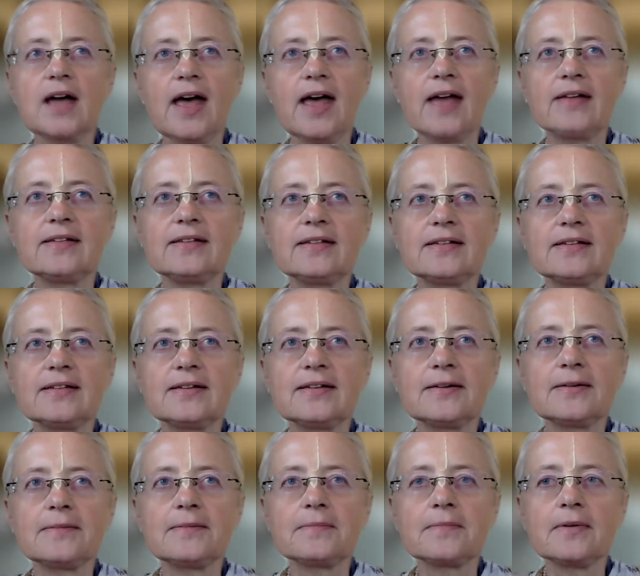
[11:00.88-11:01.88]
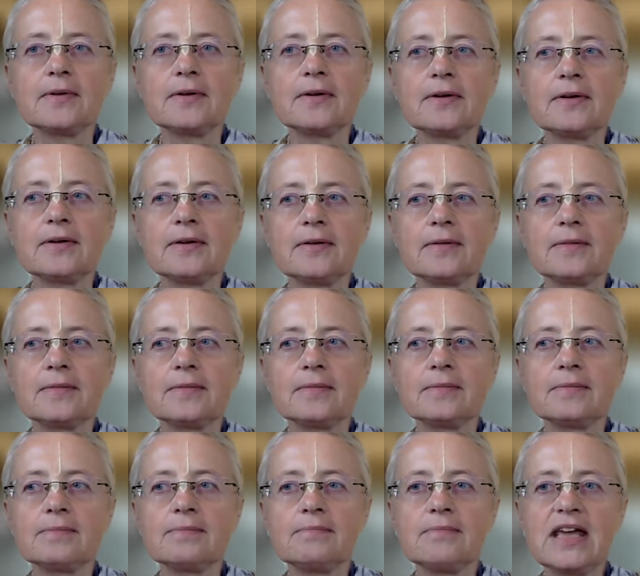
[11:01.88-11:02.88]
at the
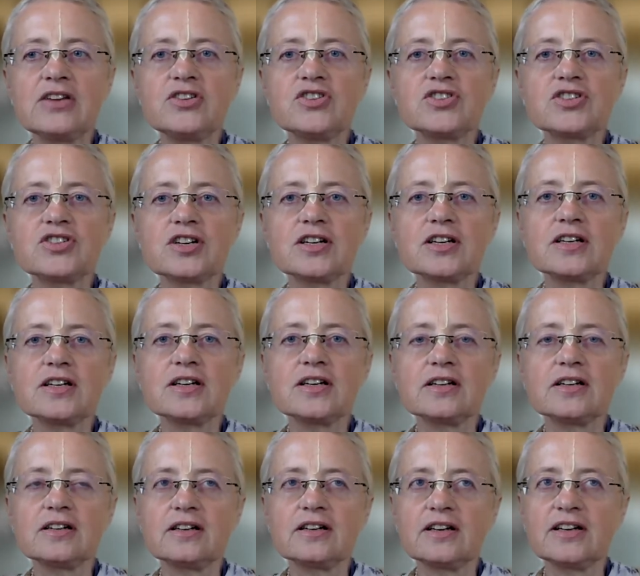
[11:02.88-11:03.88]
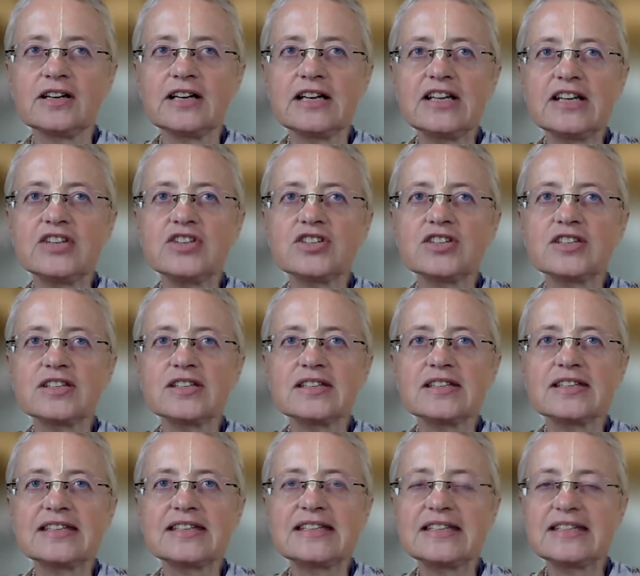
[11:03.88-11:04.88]
major
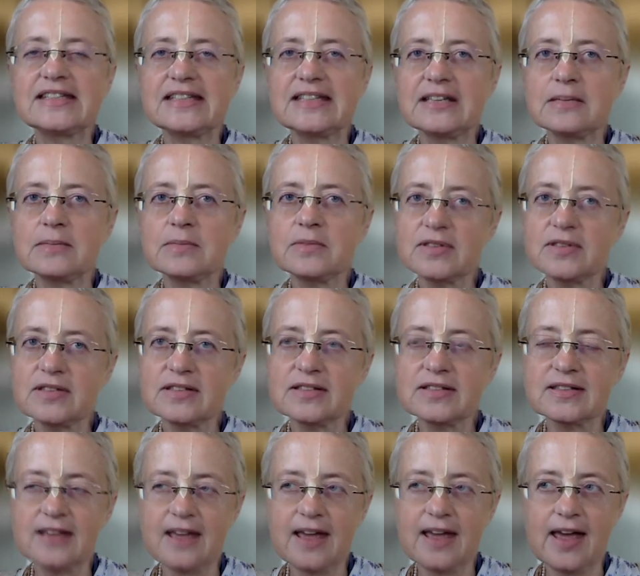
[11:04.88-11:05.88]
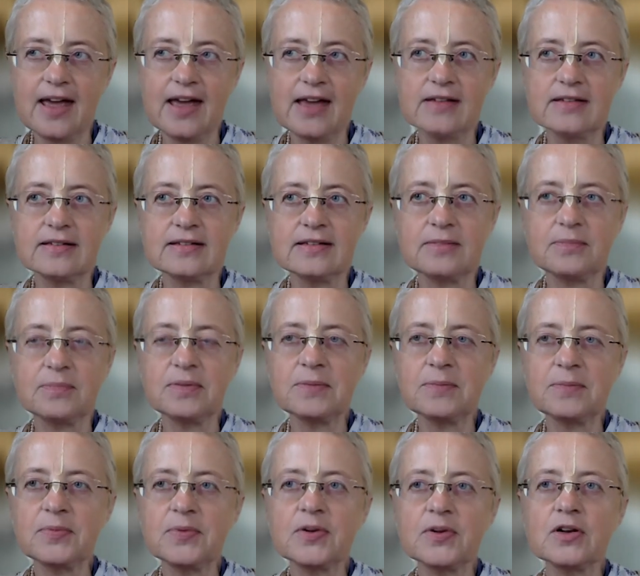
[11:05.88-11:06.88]
religious systems and the
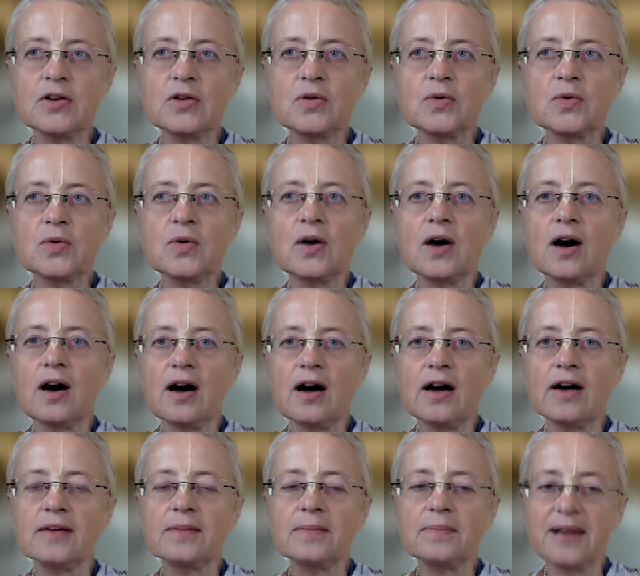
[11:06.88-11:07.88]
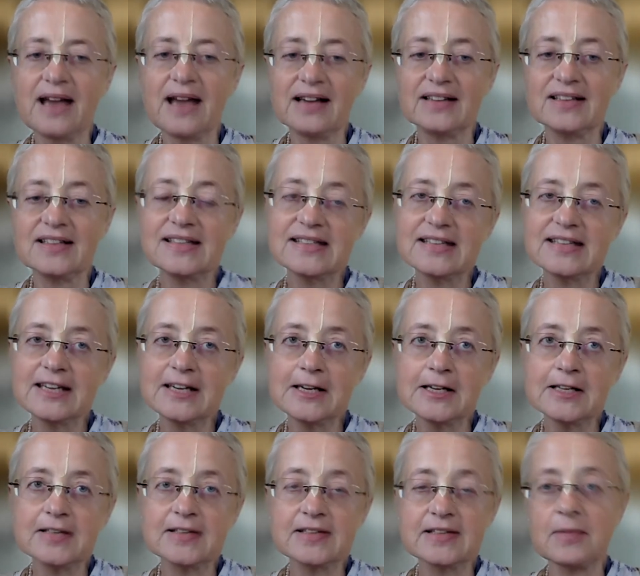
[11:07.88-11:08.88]
people who are practicing
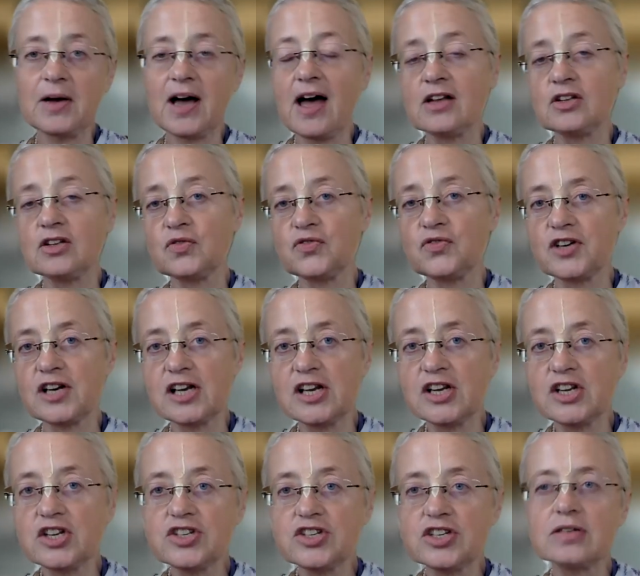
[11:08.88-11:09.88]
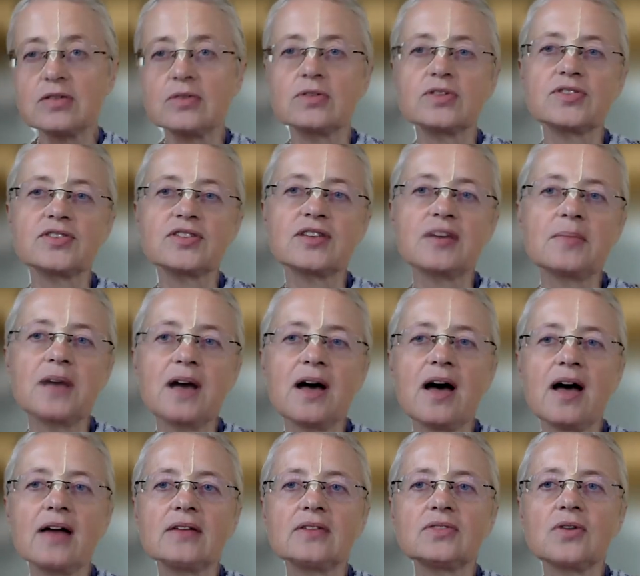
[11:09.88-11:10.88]
some kind of religion or some
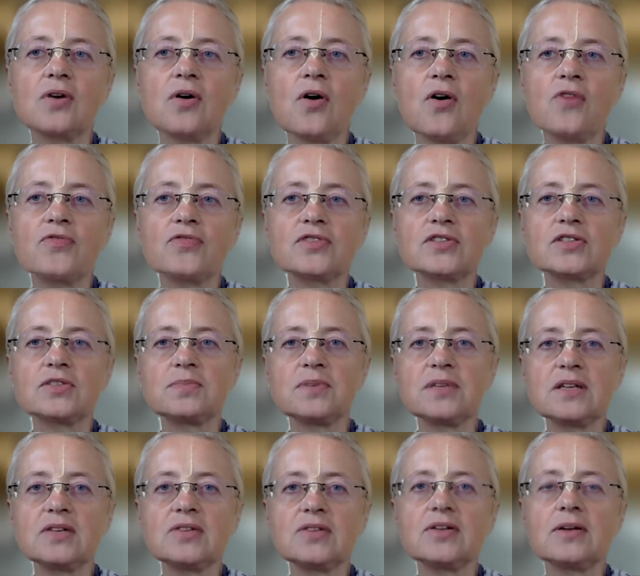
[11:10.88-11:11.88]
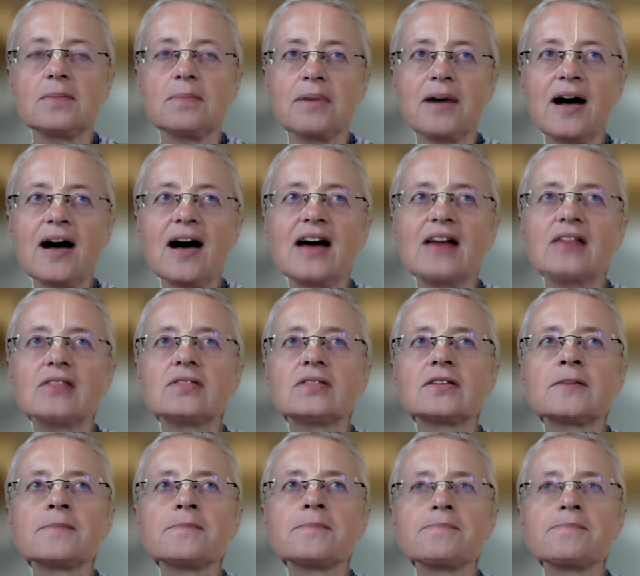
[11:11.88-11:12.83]
kind of spiritual path,